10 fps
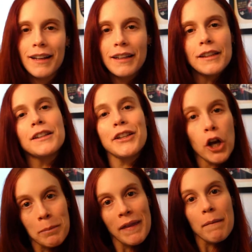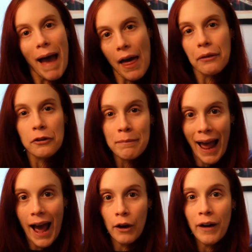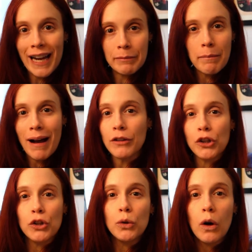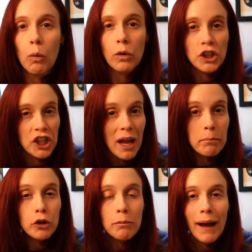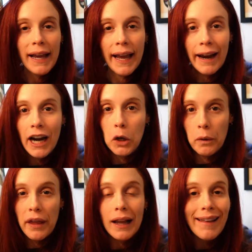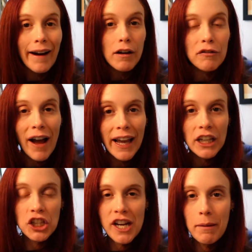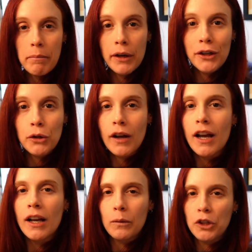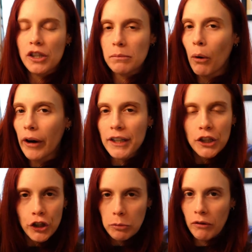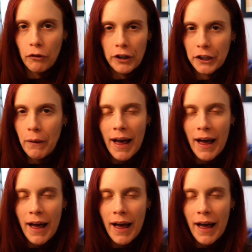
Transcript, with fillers: batter. So I'm in the bathroom now and I'm about to shampoo my hair with a clarifying shampoo, which is important to do before you